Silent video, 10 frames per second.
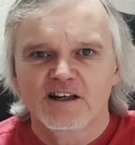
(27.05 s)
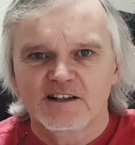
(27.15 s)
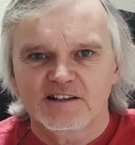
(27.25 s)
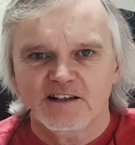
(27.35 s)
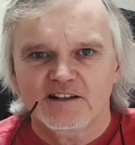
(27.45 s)

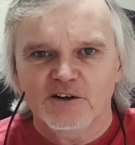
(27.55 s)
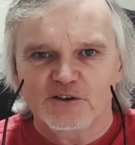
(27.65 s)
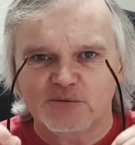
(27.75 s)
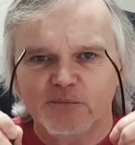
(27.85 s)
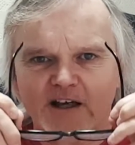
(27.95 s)
Let's get the old
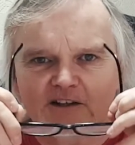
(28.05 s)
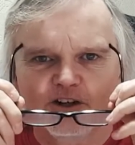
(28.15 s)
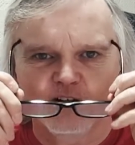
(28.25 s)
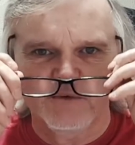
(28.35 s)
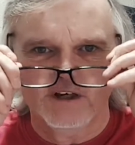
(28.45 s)
specs
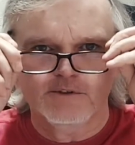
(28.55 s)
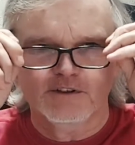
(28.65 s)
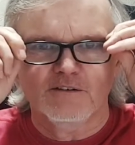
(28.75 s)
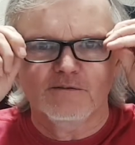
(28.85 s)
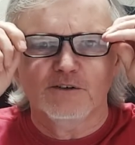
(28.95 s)
on, make
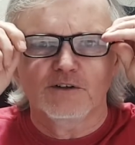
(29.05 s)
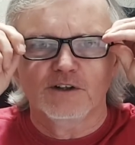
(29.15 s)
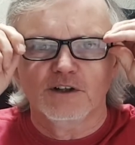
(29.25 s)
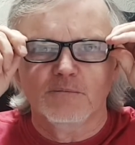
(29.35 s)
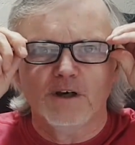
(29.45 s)
myself look
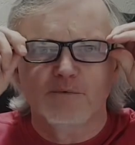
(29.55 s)
like a mad